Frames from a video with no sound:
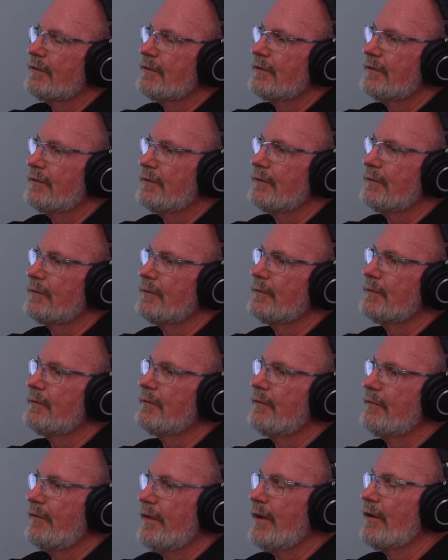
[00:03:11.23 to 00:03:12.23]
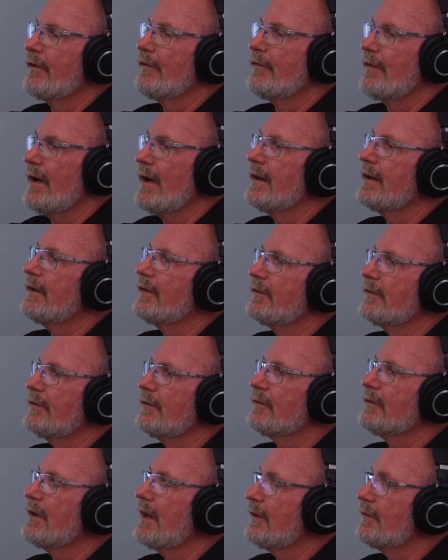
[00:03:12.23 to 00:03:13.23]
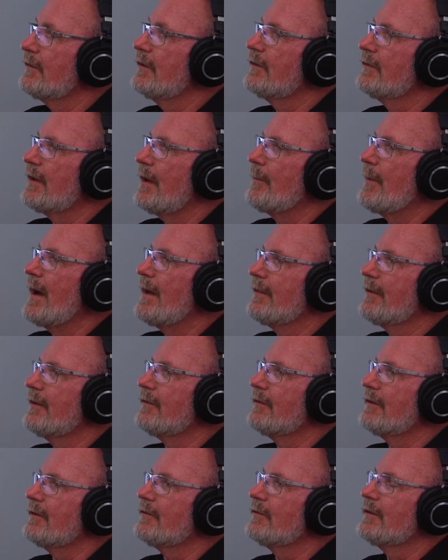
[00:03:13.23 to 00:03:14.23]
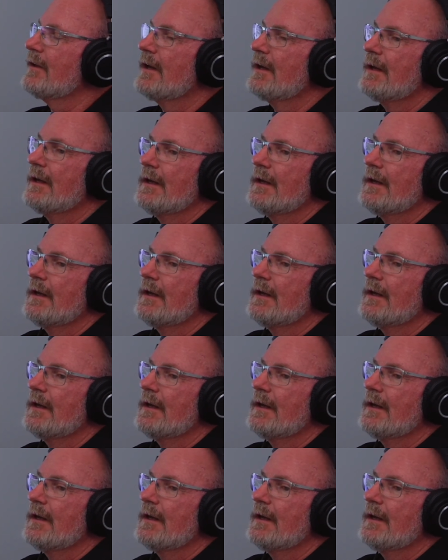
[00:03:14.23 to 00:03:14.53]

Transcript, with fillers: to verify his or test his hypotheses.